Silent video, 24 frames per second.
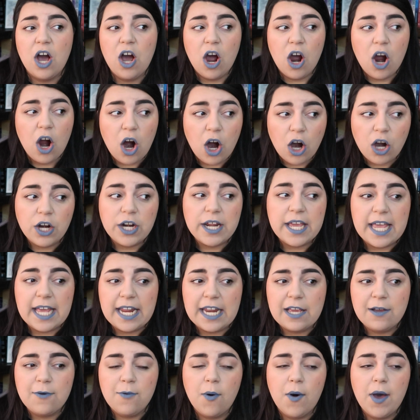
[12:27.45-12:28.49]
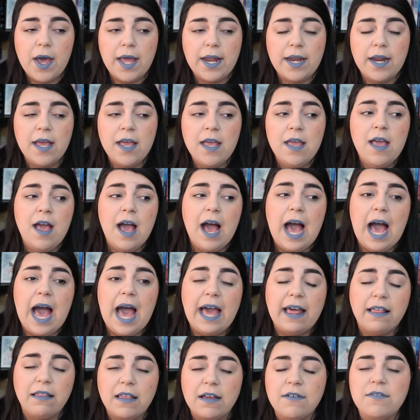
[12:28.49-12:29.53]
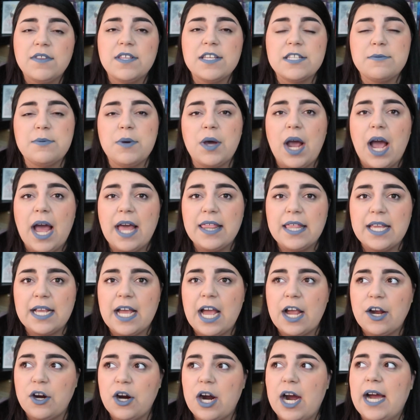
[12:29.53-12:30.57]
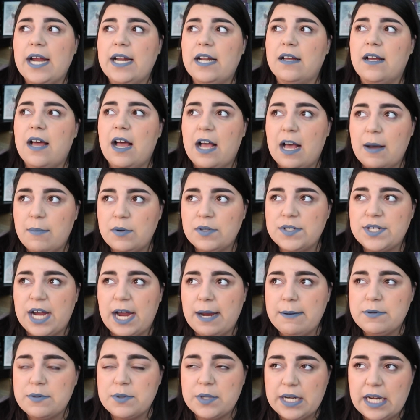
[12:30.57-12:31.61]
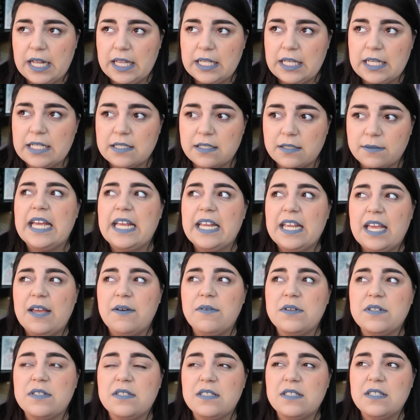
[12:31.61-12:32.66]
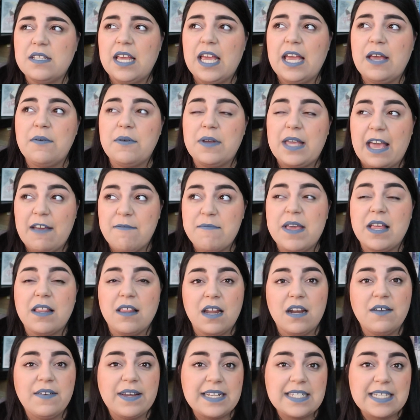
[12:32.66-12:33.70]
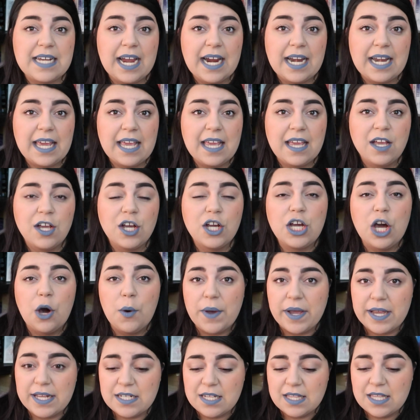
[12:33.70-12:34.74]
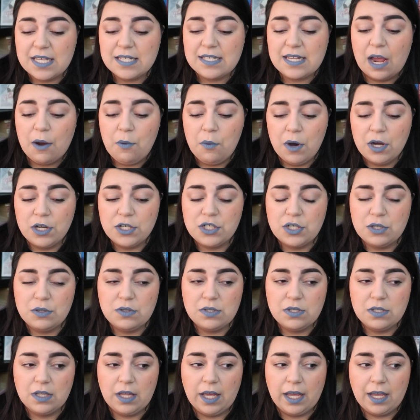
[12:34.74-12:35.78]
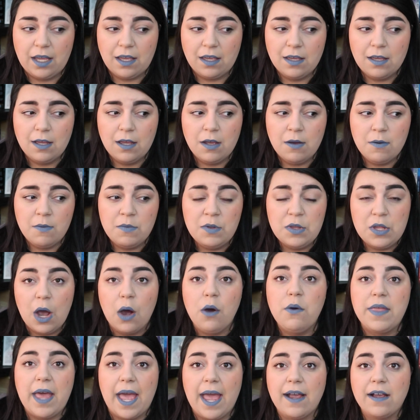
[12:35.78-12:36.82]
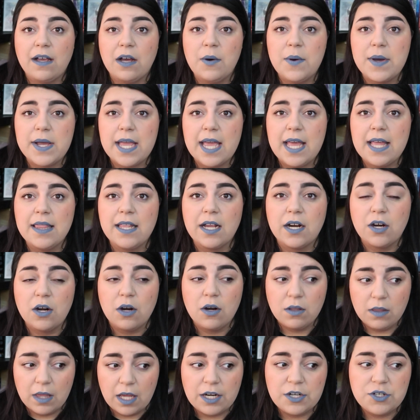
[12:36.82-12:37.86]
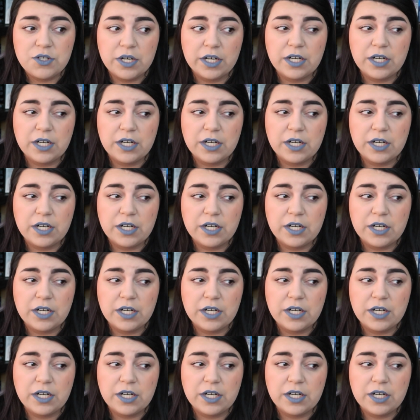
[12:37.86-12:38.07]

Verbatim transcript: hard hitting one. I love this book. I think I cried a couple times reading this. It, it was, it gave me a lot of anxiety going into this. I want you to like know that going in. There are a lot of